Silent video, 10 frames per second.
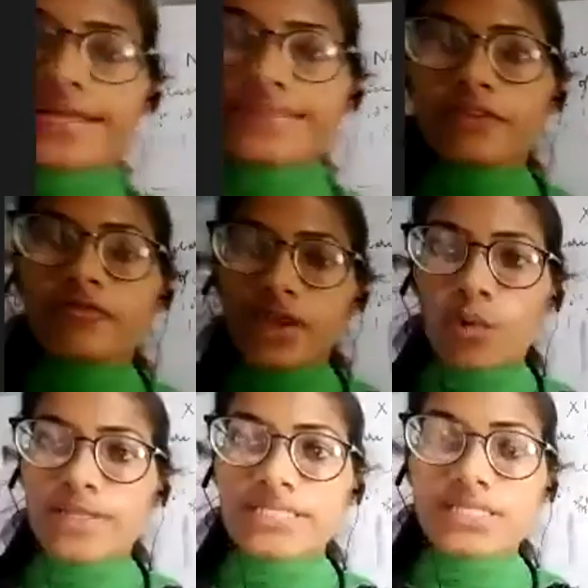and
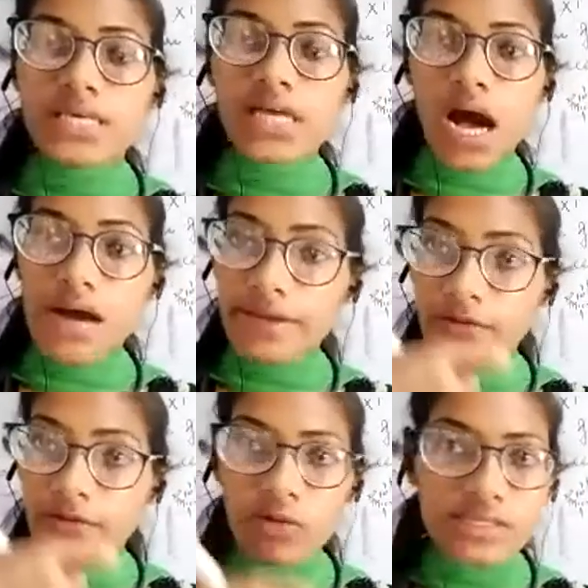frequency are
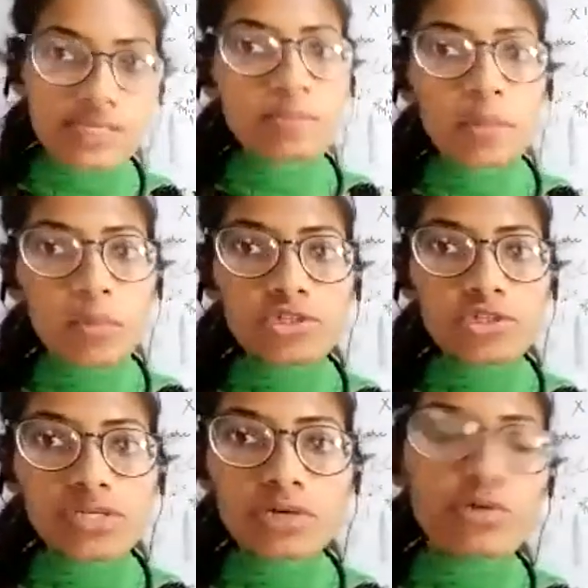inversely
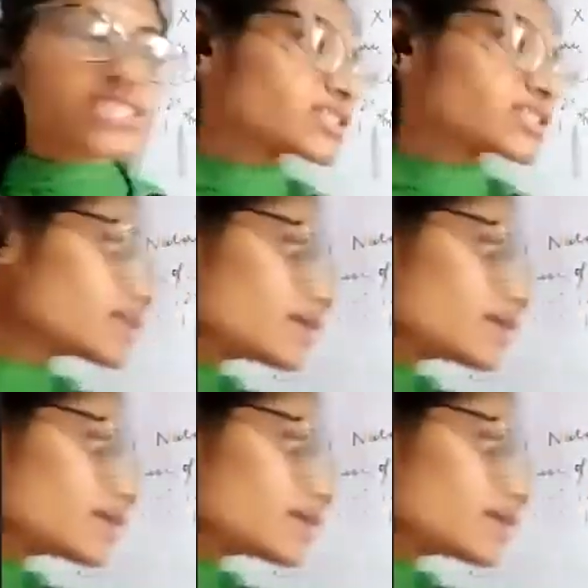proportional to each other.